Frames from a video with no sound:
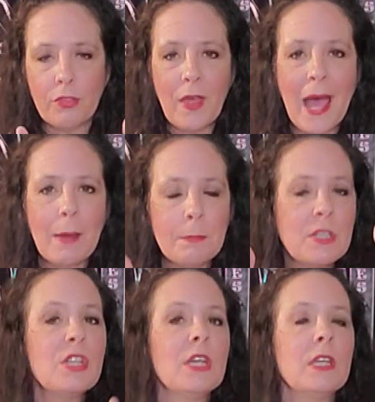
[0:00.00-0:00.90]
that
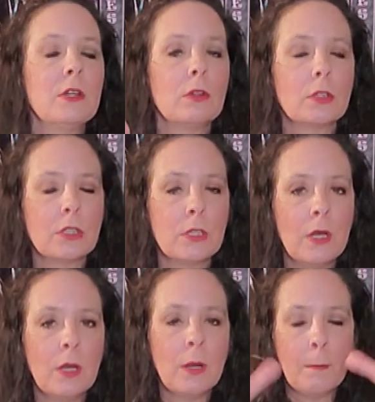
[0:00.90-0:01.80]
particular
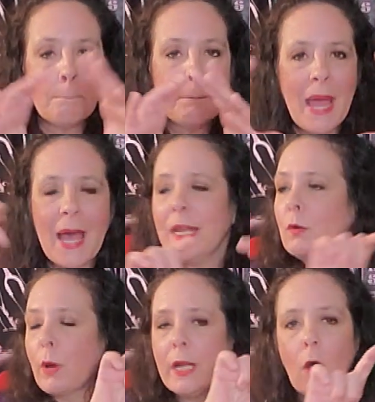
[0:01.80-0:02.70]
batting,
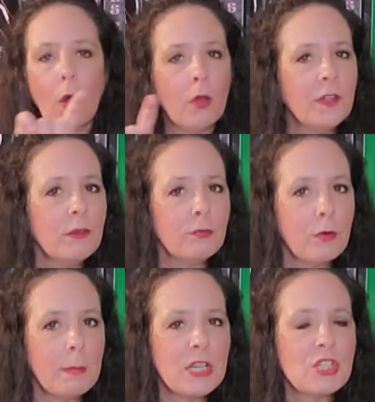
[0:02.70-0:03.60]
write all the
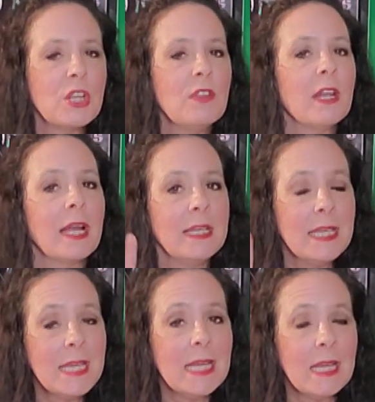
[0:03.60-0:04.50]
information that I
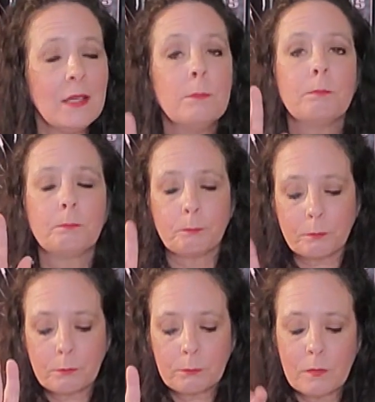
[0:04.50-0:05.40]
need
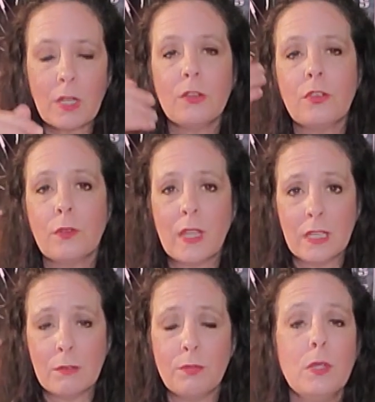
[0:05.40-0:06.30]
so that in
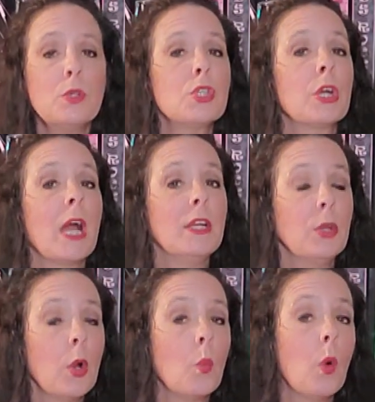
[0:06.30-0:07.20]
the future I
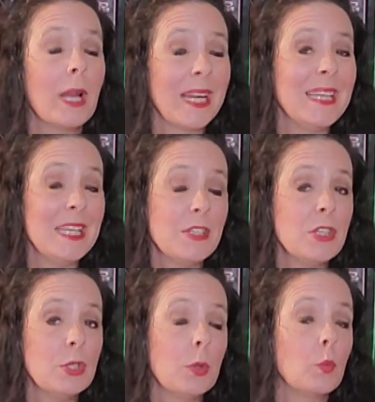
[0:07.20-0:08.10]
know what I need to
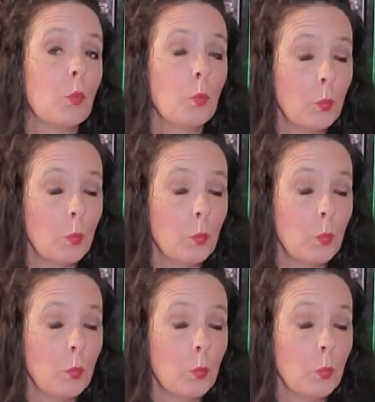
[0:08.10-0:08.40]
do and